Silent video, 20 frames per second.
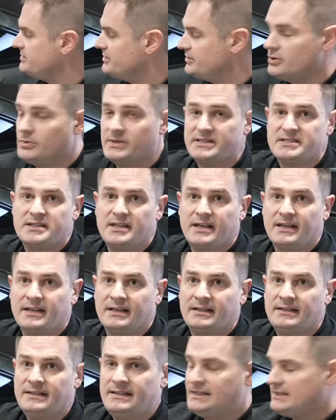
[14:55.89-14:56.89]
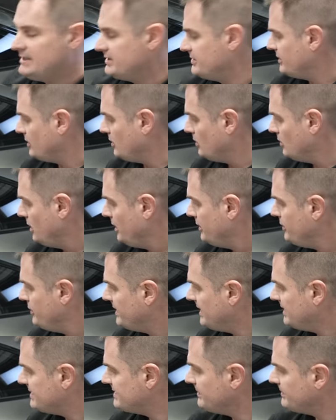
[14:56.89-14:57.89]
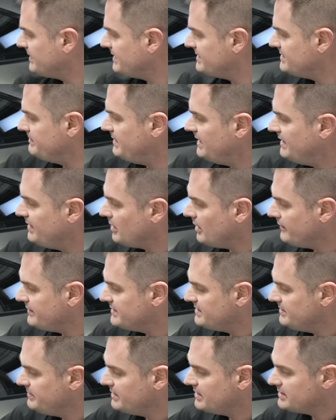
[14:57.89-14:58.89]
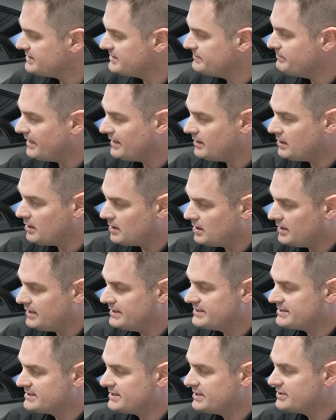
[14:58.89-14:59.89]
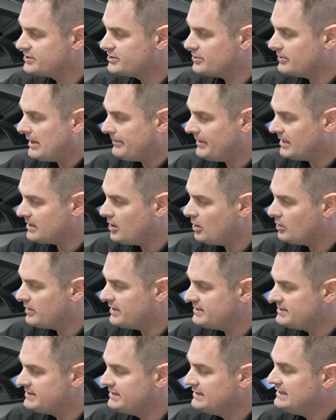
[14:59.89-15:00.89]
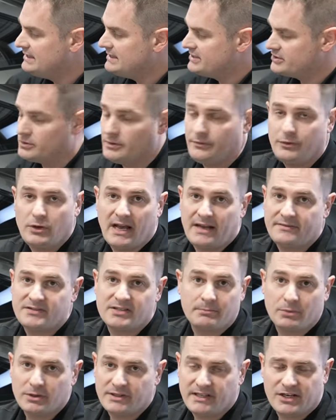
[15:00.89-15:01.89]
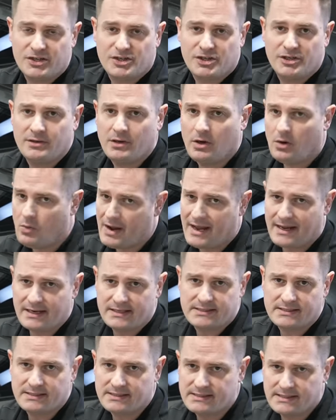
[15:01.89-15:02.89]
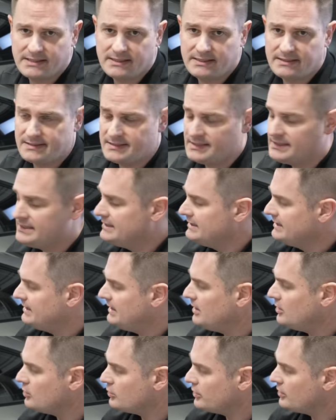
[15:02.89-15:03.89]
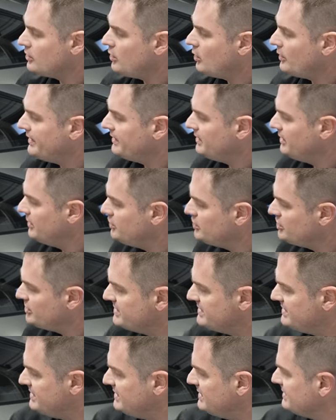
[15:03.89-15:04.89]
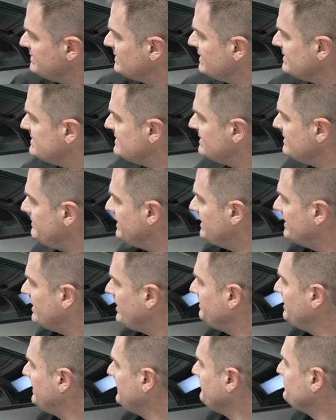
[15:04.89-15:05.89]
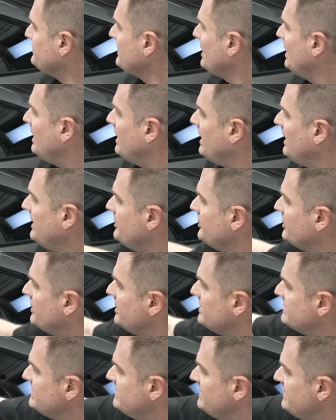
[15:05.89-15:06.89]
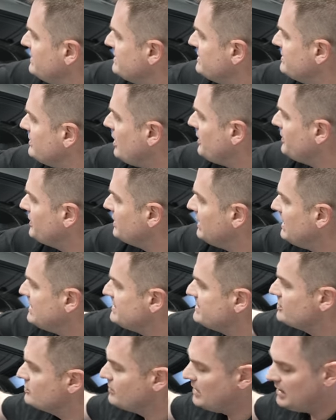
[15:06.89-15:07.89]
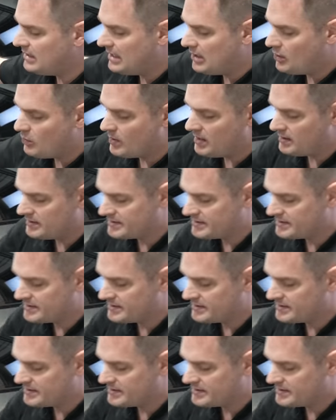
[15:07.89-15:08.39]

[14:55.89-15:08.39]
to do its thing. So you get some nice beading, obviously, because my car is ceramic coated. So if you have some protection, a wax, a sealant, or a coating, you see it nicely bead up. And you're gonna see it on the glass as well, how well